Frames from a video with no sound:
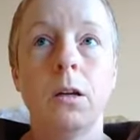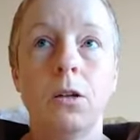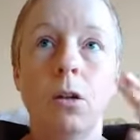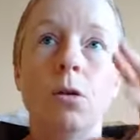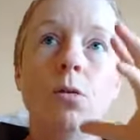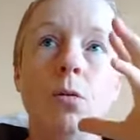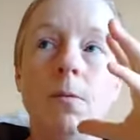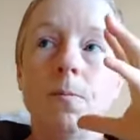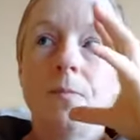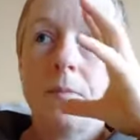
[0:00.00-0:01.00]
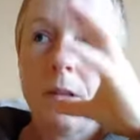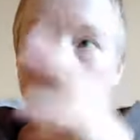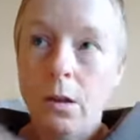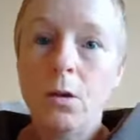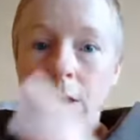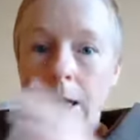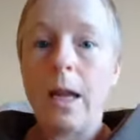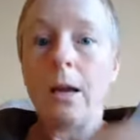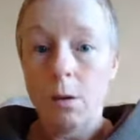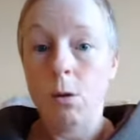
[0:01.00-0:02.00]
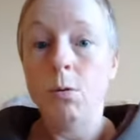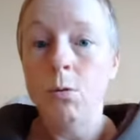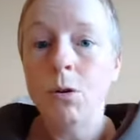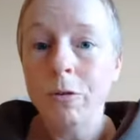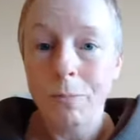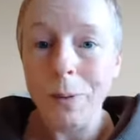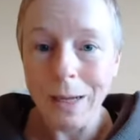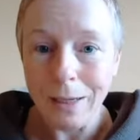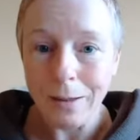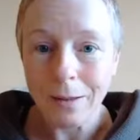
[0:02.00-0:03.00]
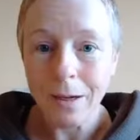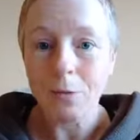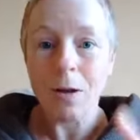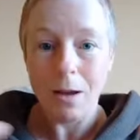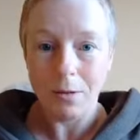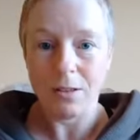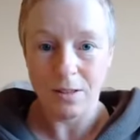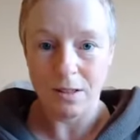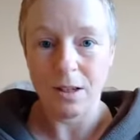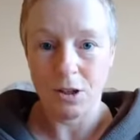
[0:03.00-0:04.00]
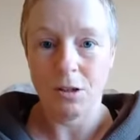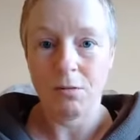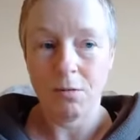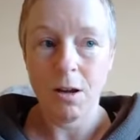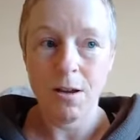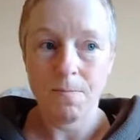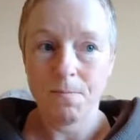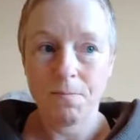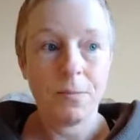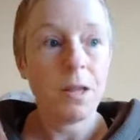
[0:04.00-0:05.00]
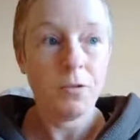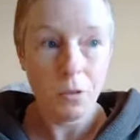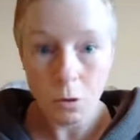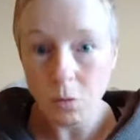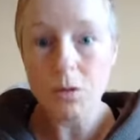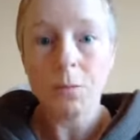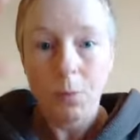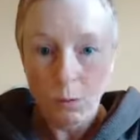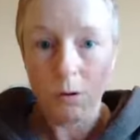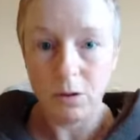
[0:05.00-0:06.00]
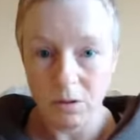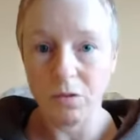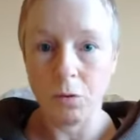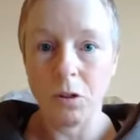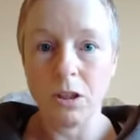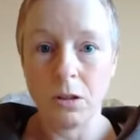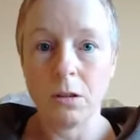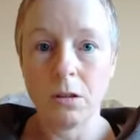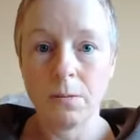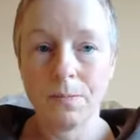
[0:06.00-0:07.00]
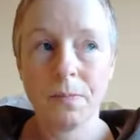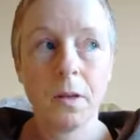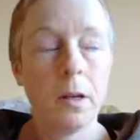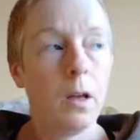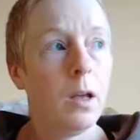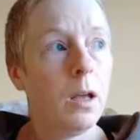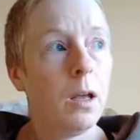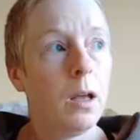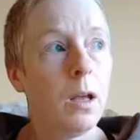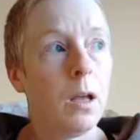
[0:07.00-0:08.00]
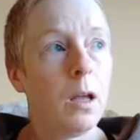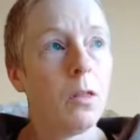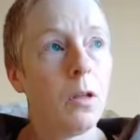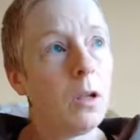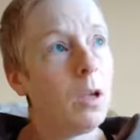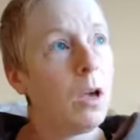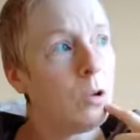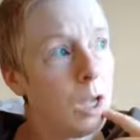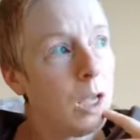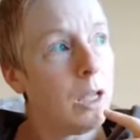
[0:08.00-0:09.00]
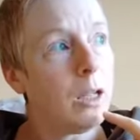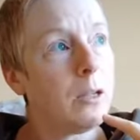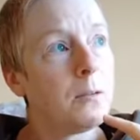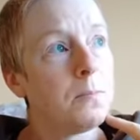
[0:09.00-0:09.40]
to looking at who you've been around this decision, right? Confused and pulled in lots of directions. And thinking, okay,